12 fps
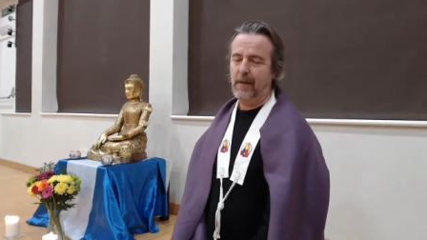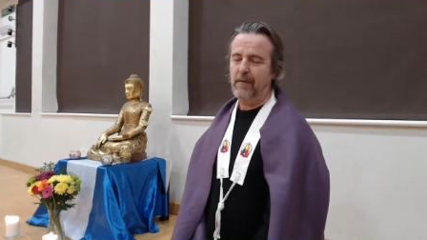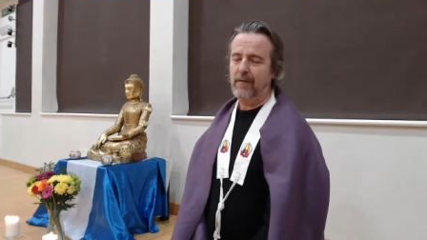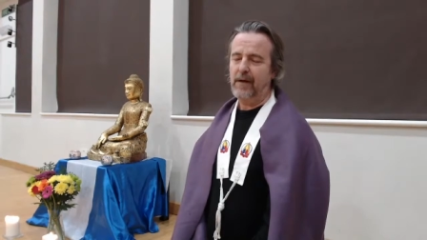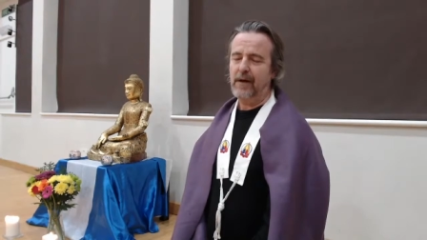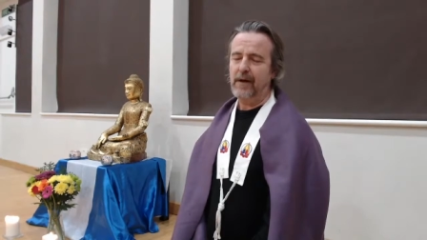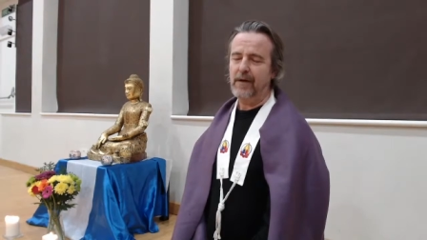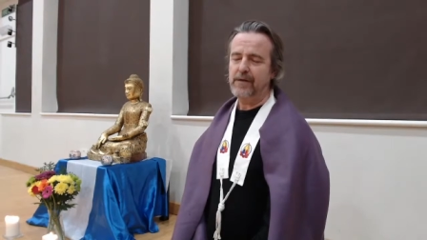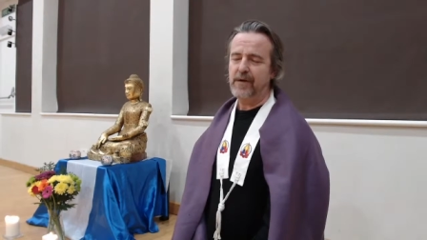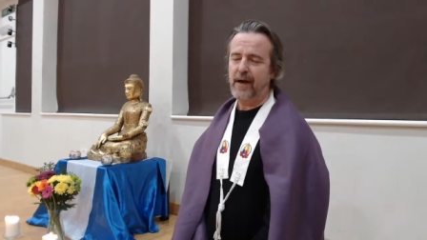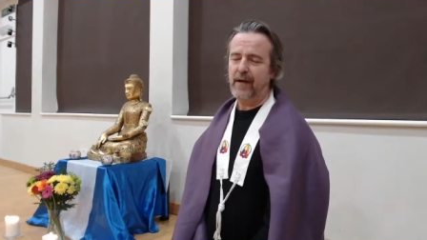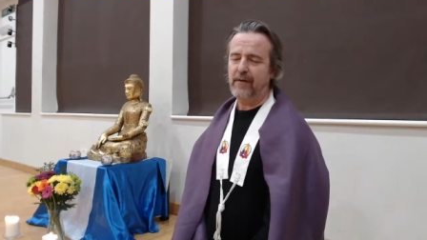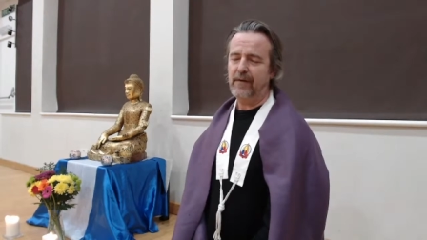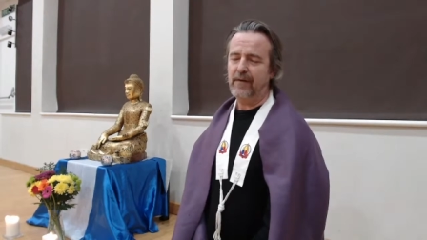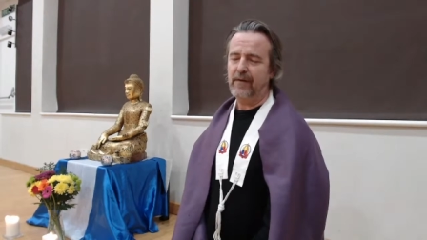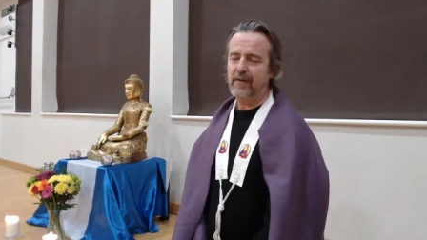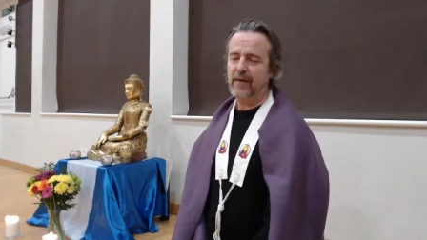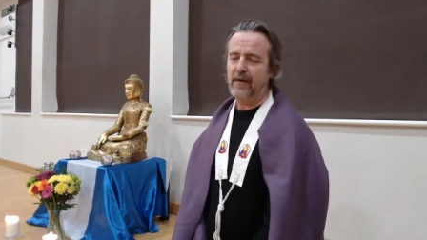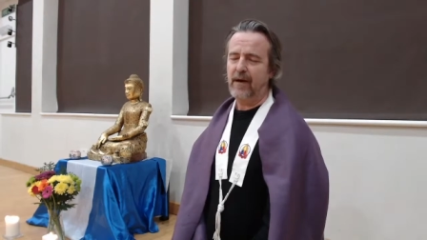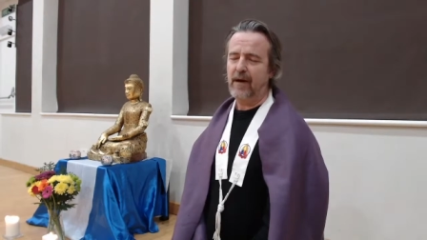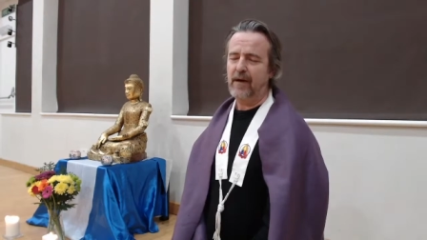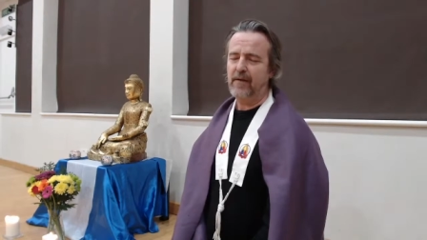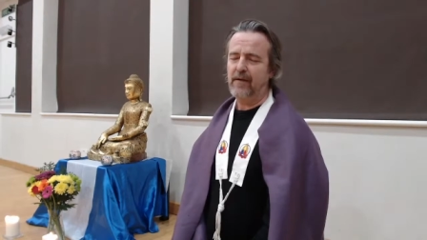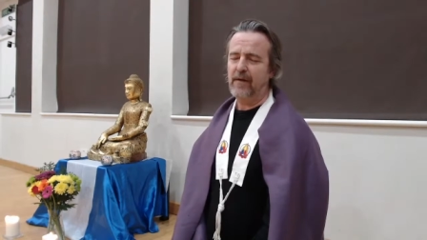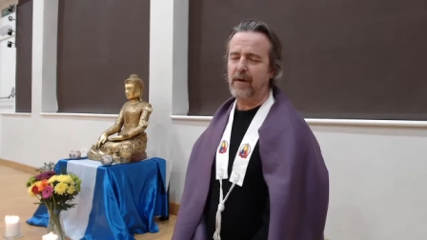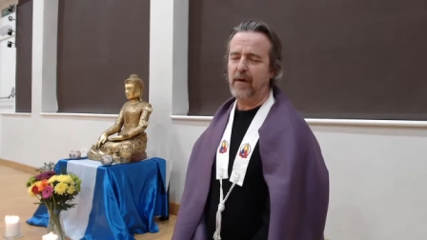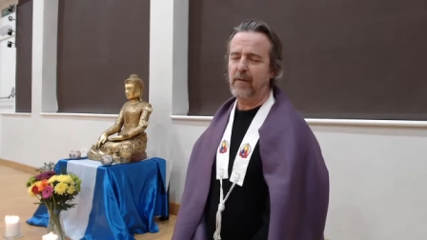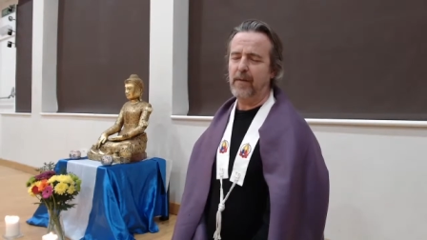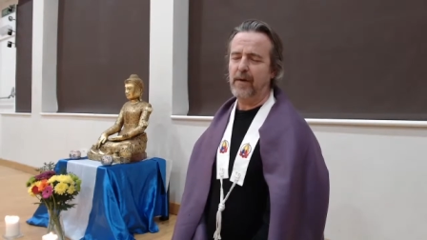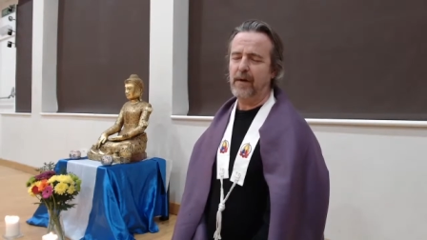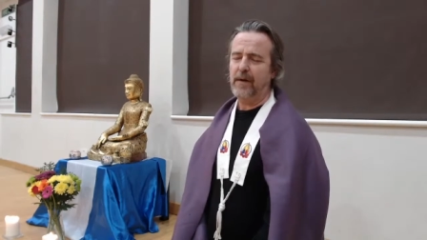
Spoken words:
Feeling our chests nice and open.